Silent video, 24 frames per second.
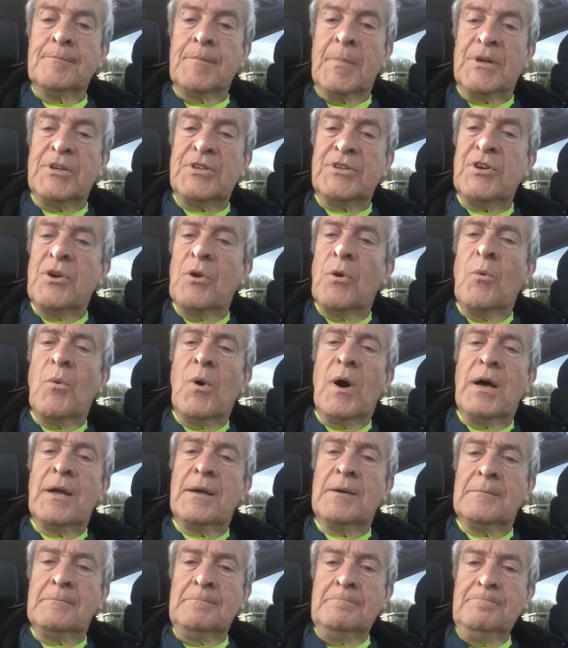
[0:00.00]
But you know
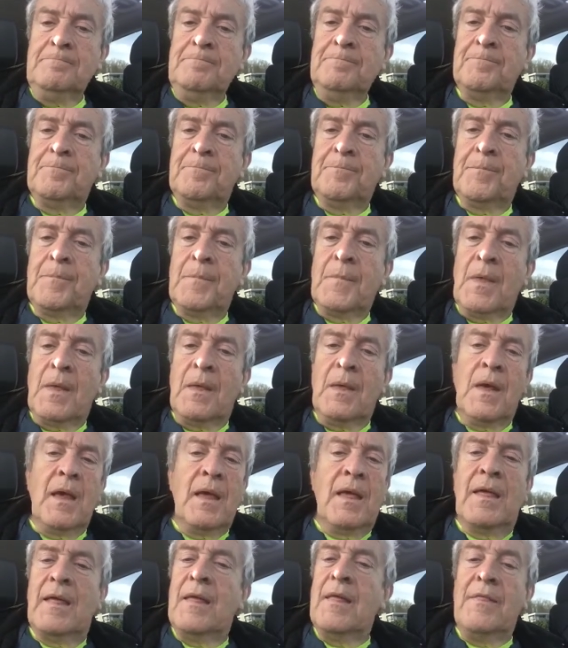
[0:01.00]
what?
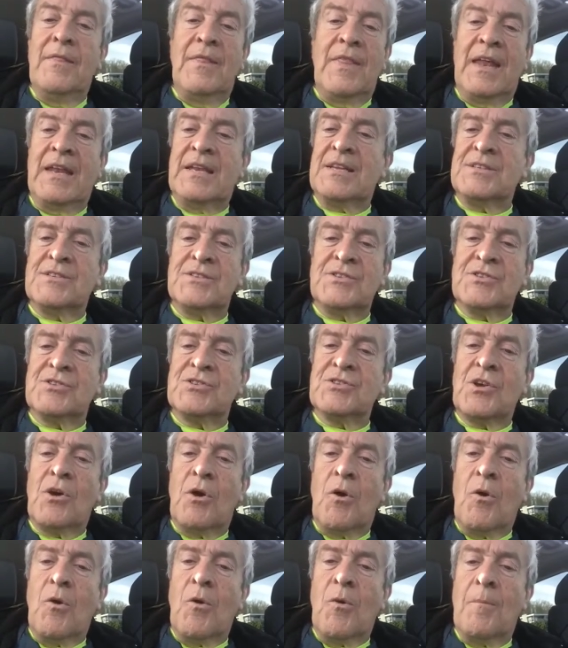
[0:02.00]
That isn't
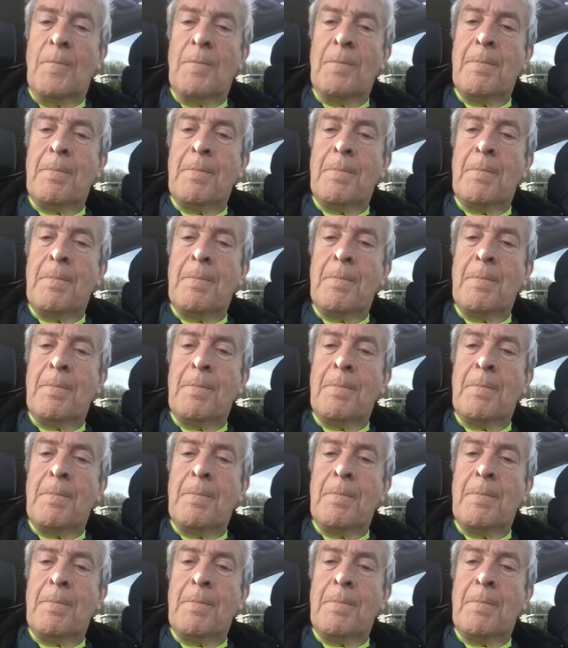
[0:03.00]
so.